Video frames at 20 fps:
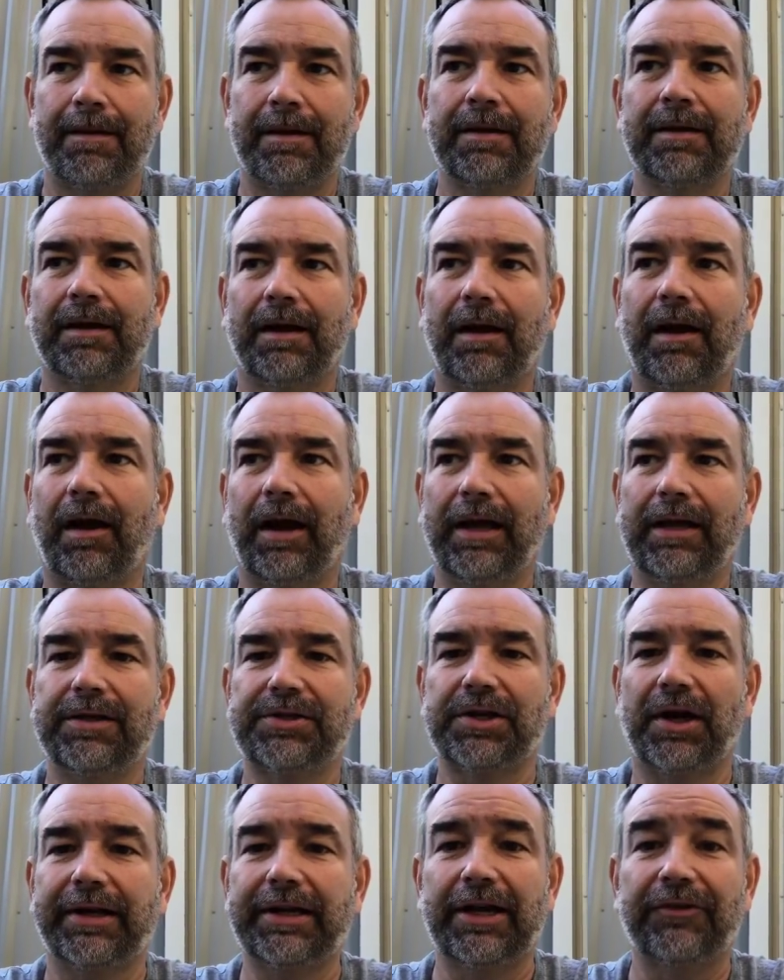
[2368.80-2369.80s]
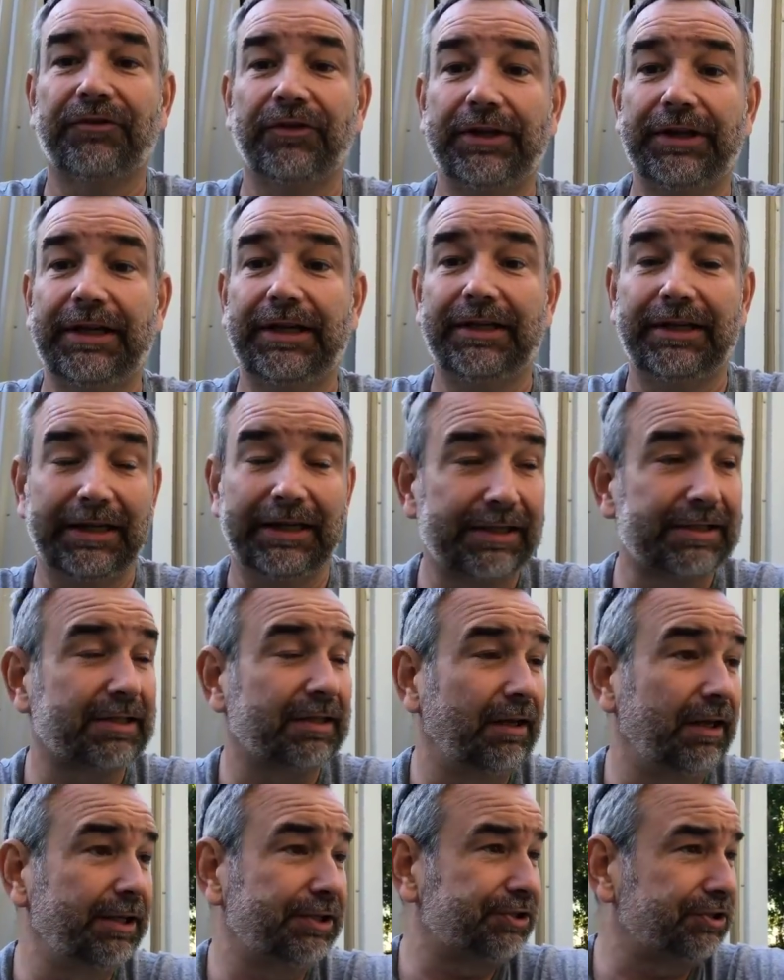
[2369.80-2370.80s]
All right, so I definitely need
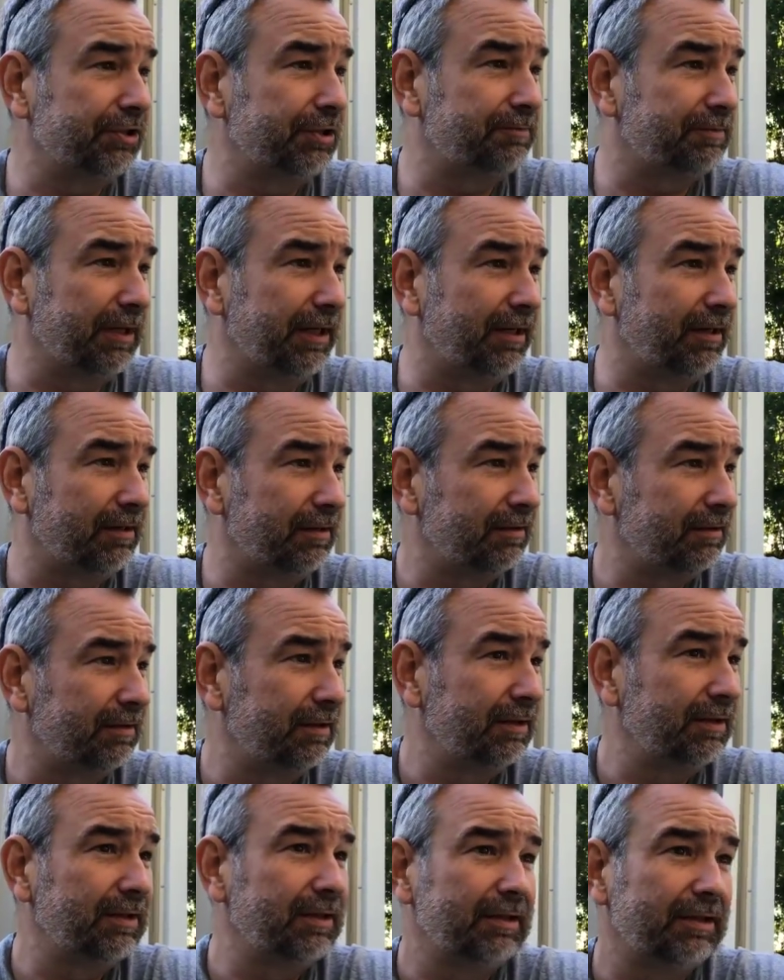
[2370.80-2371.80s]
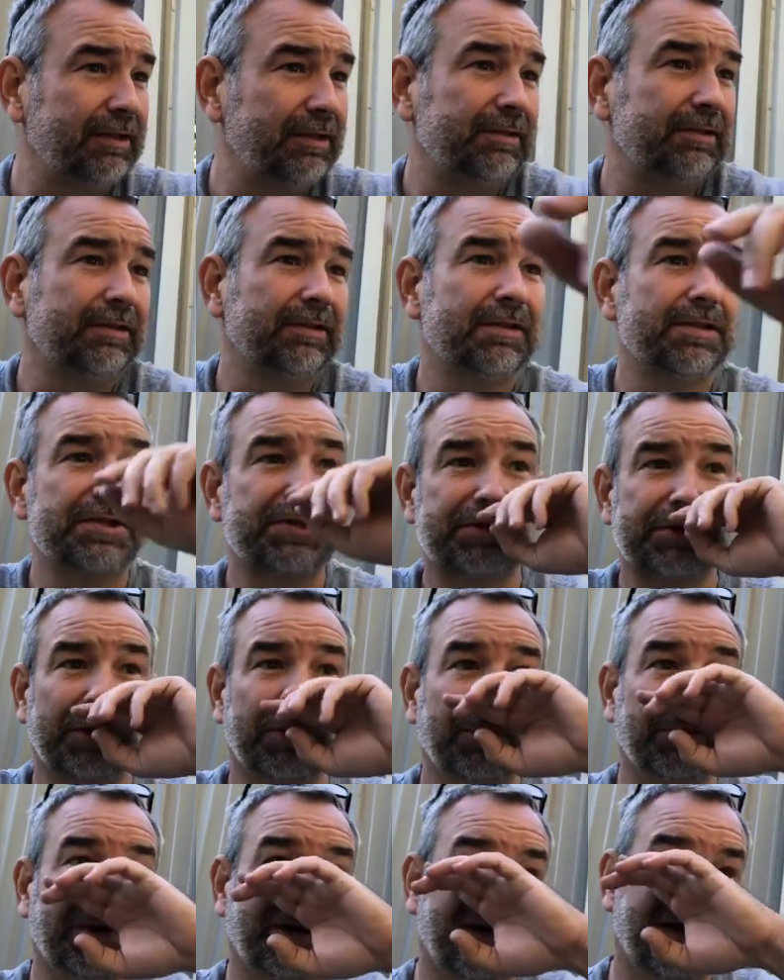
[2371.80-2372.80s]
insulation up there.
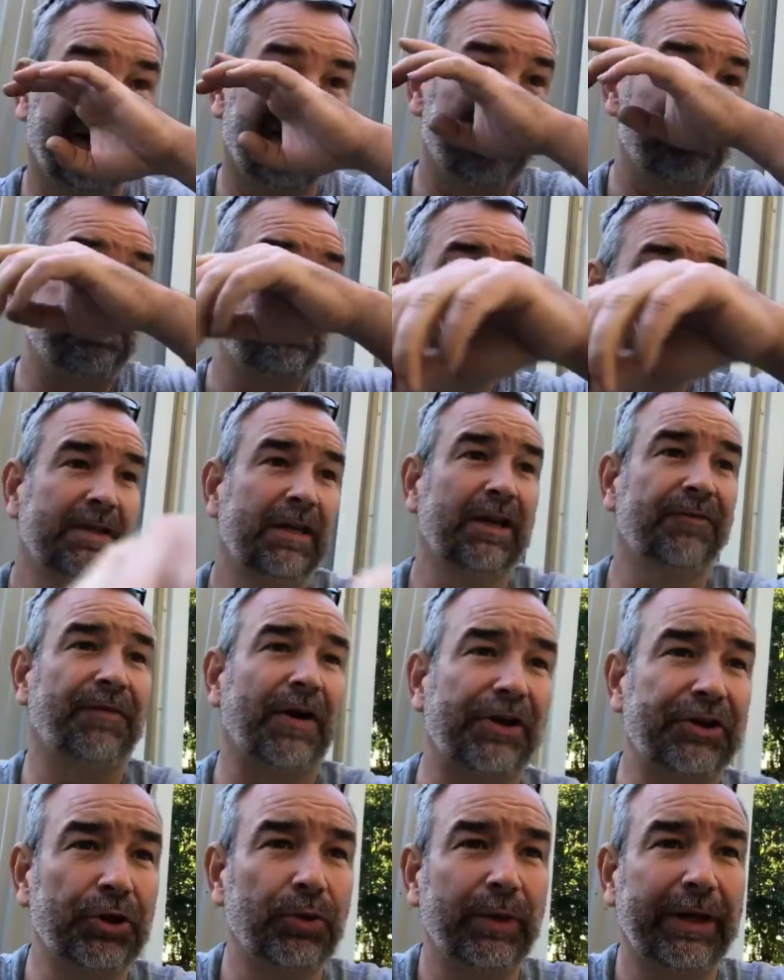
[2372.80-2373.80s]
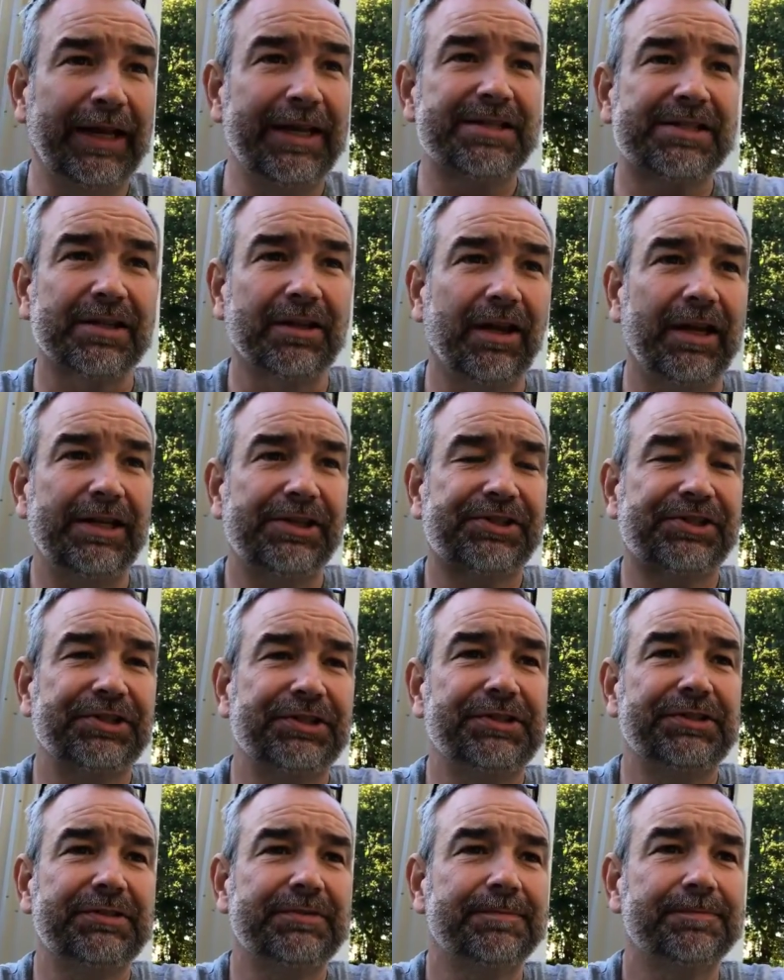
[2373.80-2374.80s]
So if I do
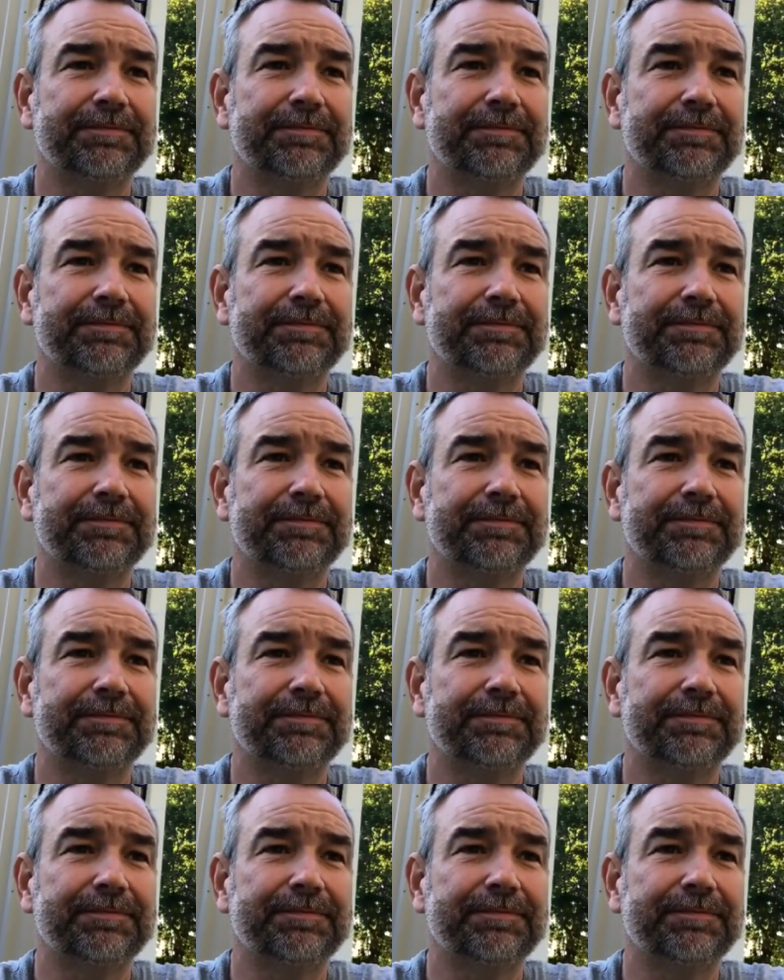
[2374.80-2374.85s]
insulation,